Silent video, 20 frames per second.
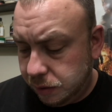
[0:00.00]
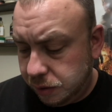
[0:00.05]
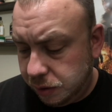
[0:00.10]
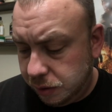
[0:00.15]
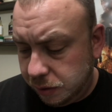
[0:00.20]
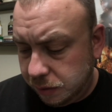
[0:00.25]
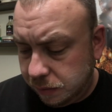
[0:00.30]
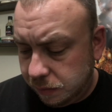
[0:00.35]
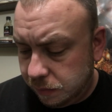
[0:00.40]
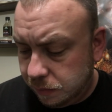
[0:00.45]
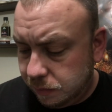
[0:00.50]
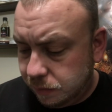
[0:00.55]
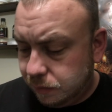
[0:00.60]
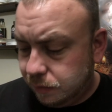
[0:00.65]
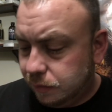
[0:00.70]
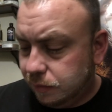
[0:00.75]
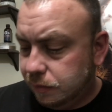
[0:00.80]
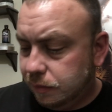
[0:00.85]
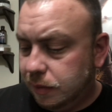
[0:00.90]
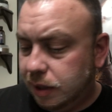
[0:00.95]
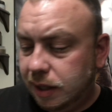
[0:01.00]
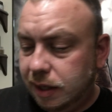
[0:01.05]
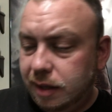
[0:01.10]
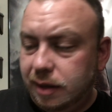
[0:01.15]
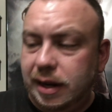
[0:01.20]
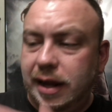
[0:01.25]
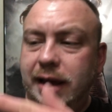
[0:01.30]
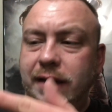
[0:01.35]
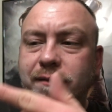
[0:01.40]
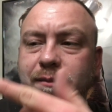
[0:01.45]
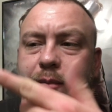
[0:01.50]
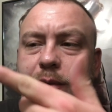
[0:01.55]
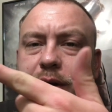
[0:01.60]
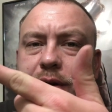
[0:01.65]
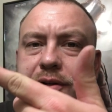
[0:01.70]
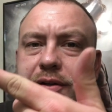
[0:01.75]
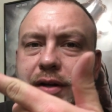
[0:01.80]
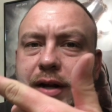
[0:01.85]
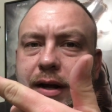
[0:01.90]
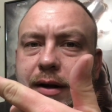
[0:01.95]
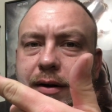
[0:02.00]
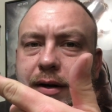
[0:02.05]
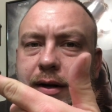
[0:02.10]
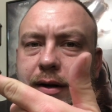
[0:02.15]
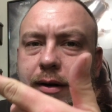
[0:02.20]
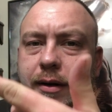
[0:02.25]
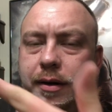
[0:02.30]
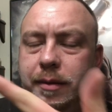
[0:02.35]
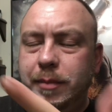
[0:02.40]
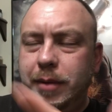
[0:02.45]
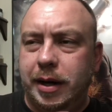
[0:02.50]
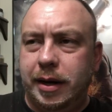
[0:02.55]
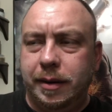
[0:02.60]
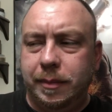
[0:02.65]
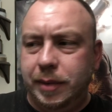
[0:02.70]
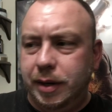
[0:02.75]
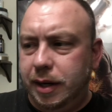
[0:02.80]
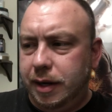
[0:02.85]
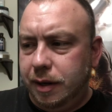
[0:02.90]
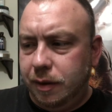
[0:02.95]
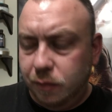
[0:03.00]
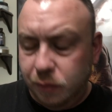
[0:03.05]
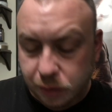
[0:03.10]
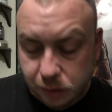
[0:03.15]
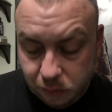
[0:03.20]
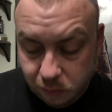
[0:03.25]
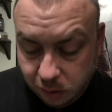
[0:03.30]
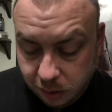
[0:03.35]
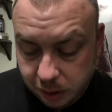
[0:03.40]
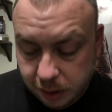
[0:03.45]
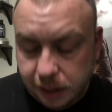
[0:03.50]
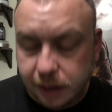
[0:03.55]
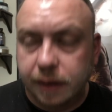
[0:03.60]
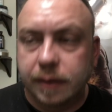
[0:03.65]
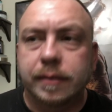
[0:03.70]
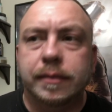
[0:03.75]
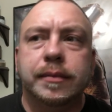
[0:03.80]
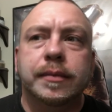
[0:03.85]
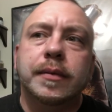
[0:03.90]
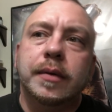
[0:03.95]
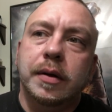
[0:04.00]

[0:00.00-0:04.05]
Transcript: It's just I didn't have much down here in the bottom and I didn't want to run out.